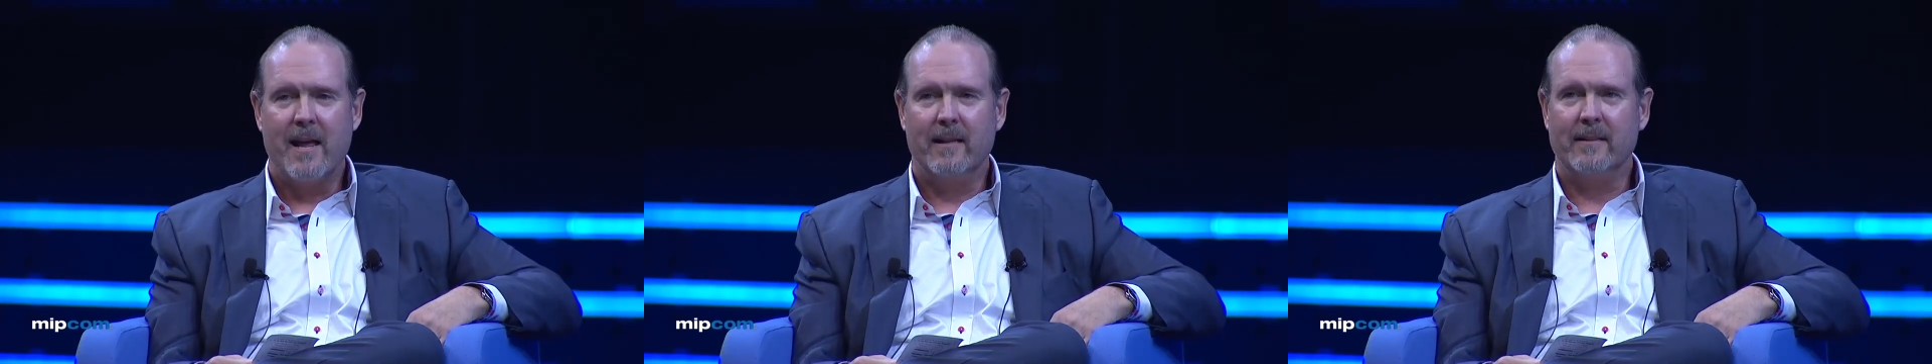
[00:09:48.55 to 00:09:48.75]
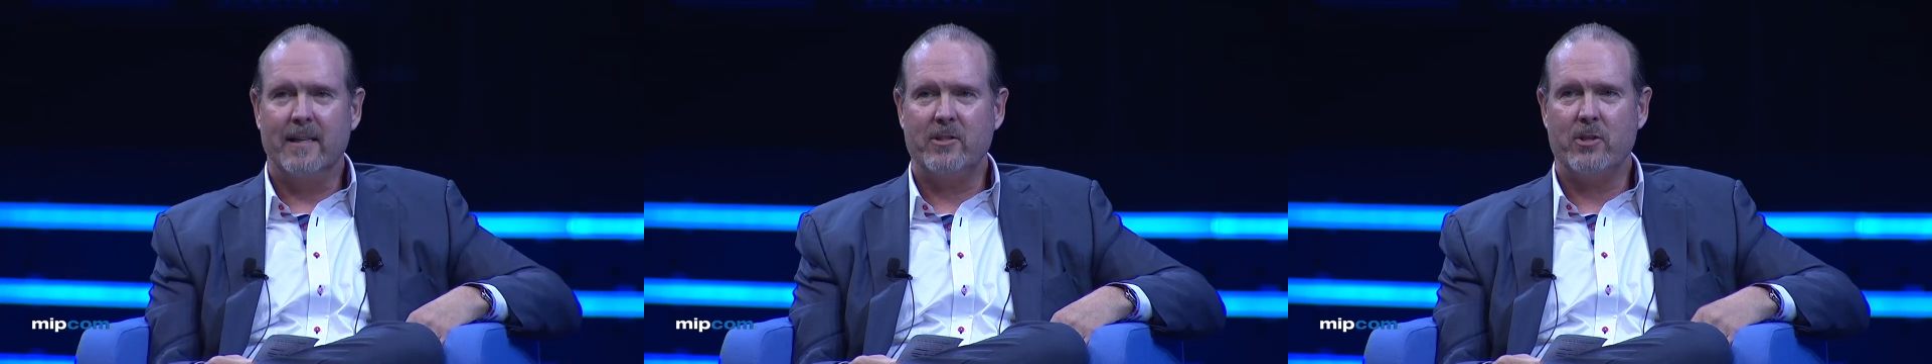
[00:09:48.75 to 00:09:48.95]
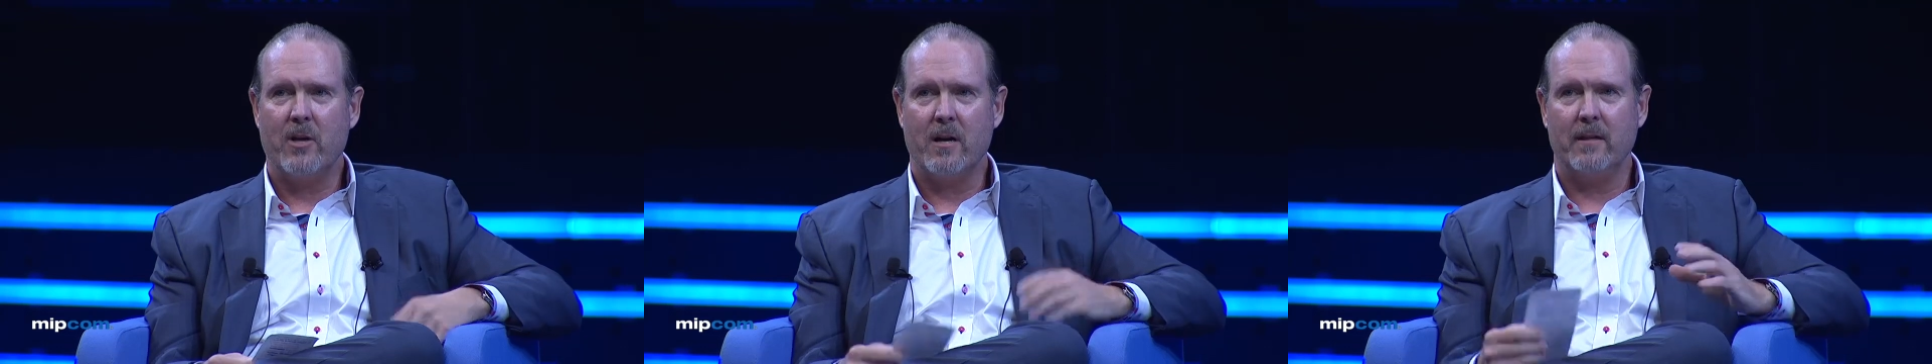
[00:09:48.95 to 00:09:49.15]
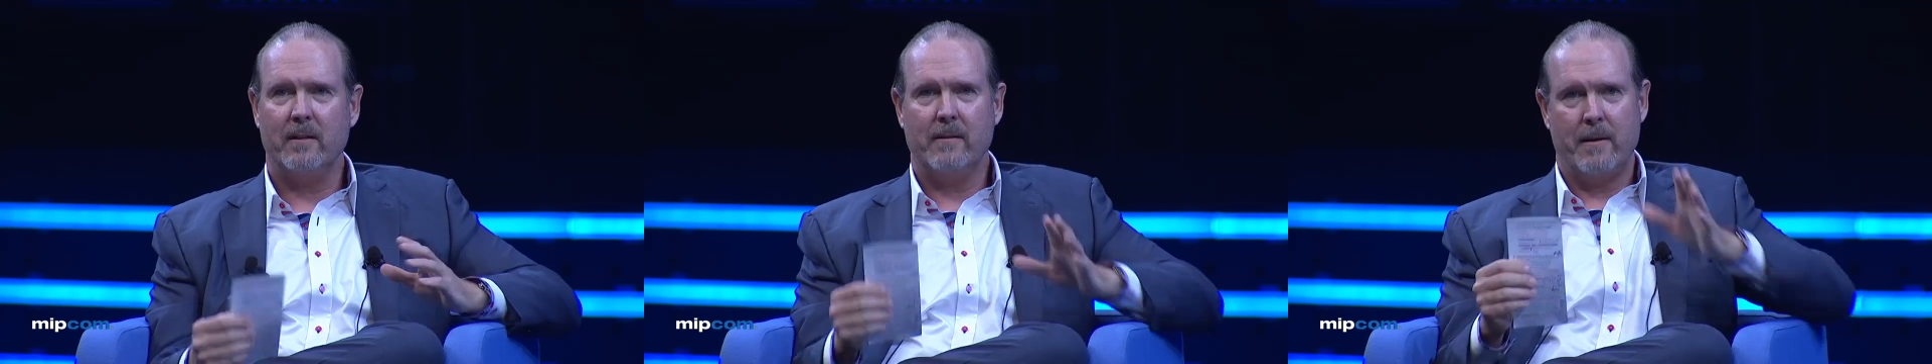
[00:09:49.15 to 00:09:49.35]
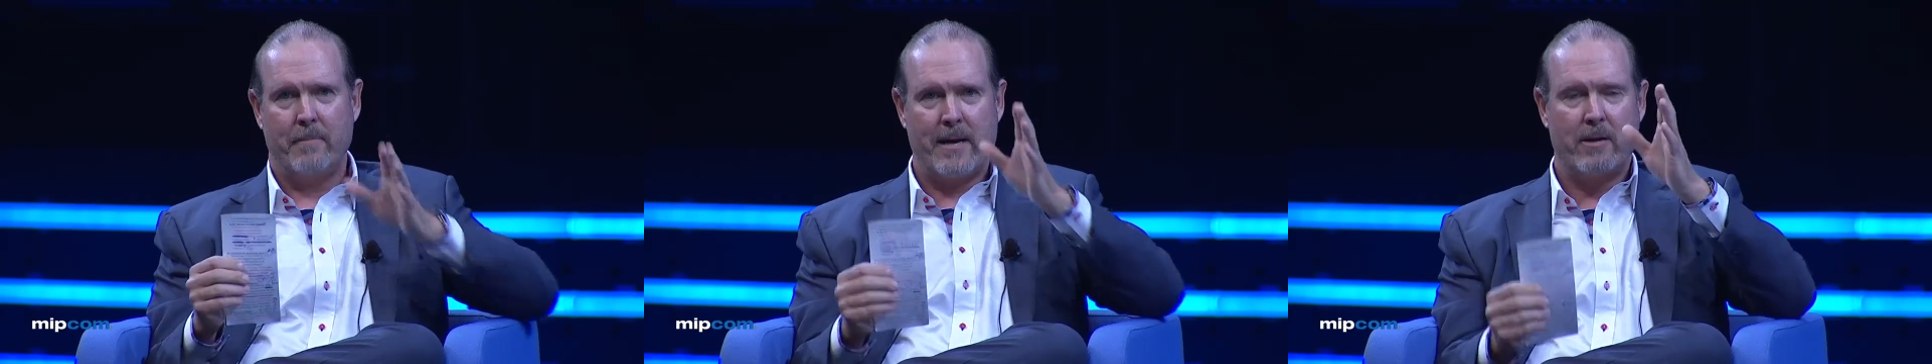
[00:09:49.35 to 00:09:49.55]
Let's talk
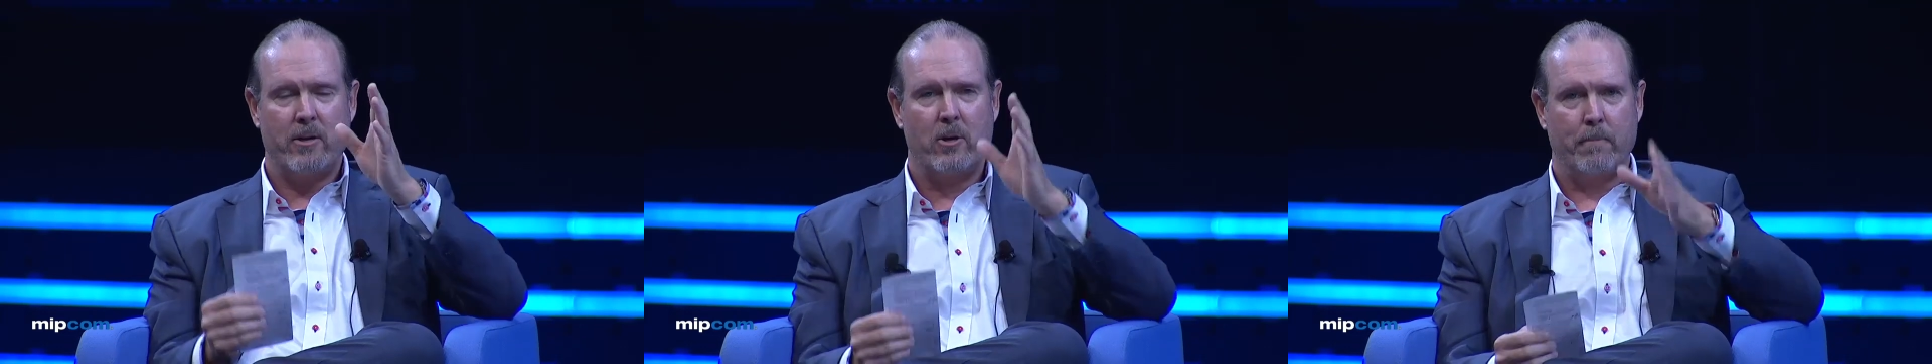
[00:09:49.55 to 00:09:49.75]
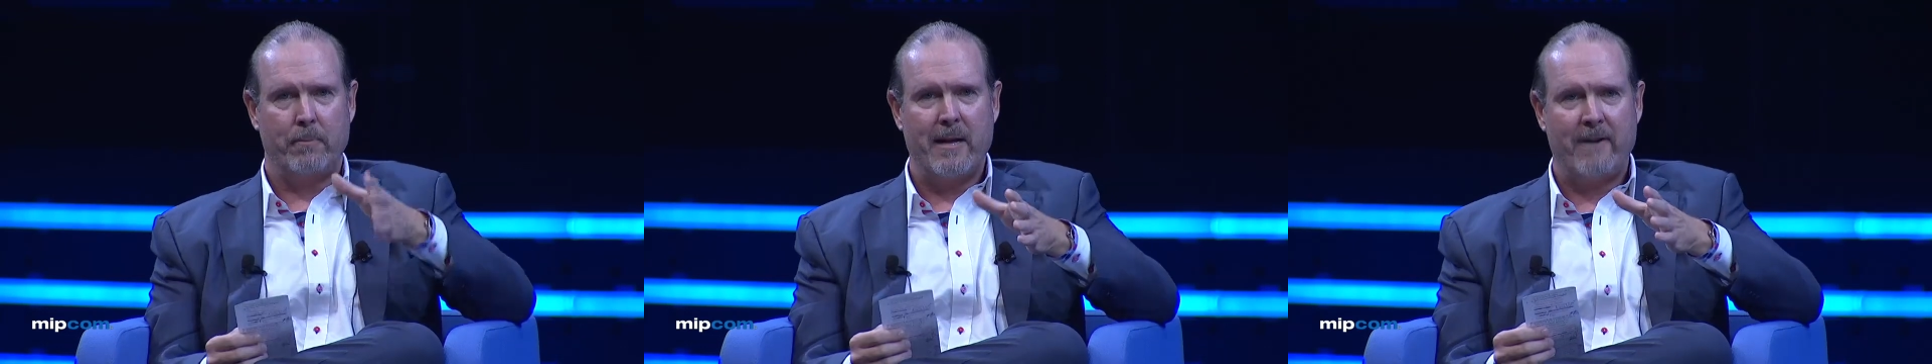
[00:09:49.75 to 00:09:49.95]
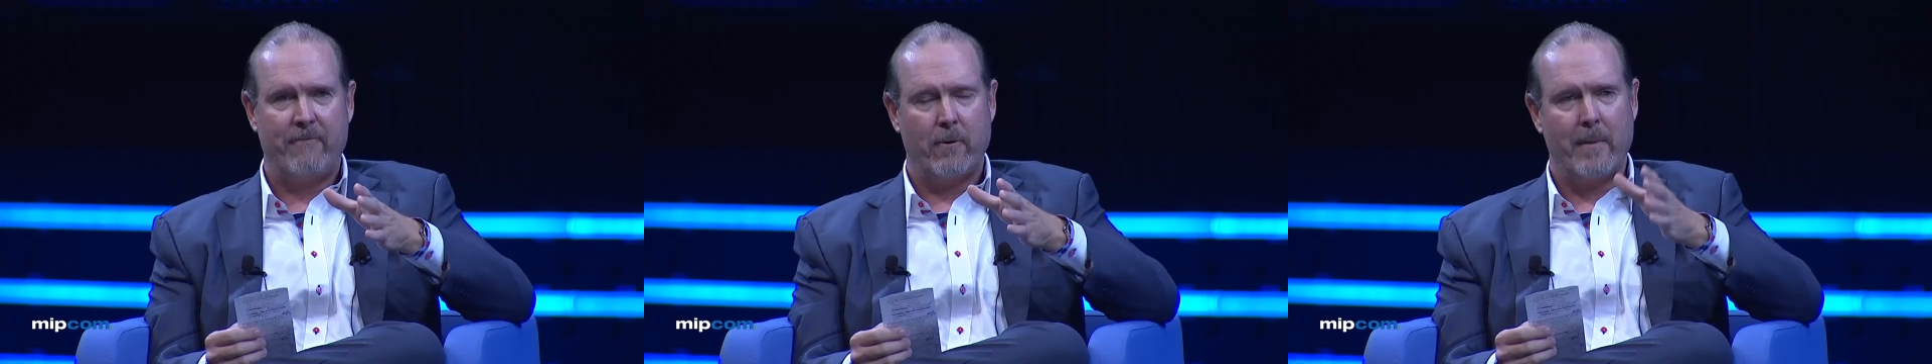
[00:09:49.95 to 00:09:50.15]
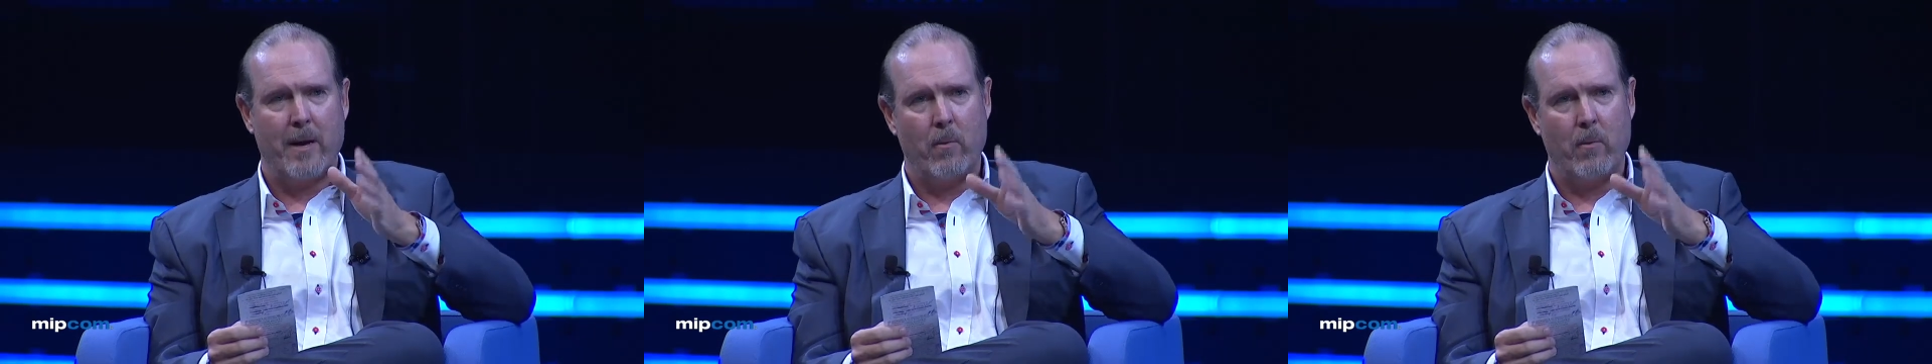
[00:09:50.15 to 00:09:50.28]
about your platform.